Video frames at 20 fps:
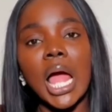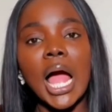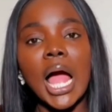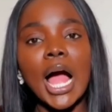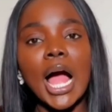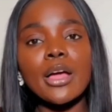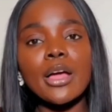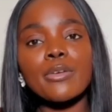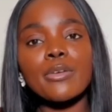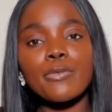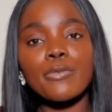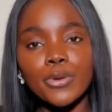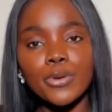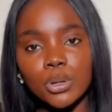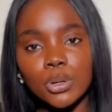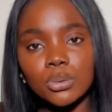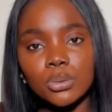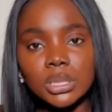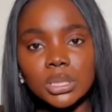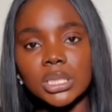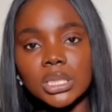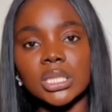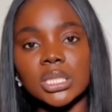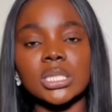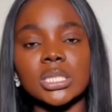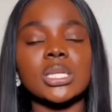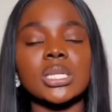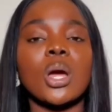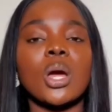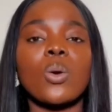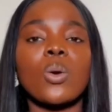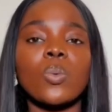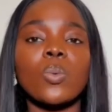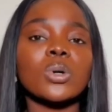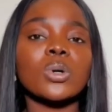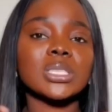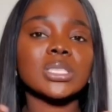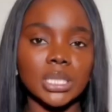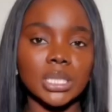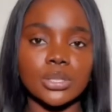how it feels is
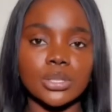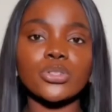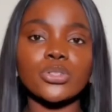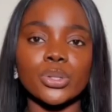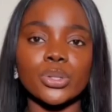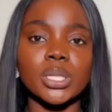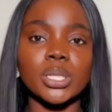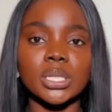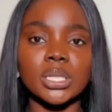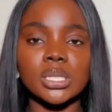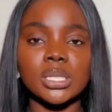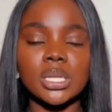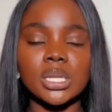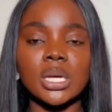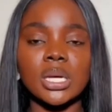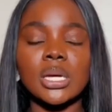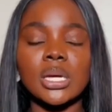what texture is.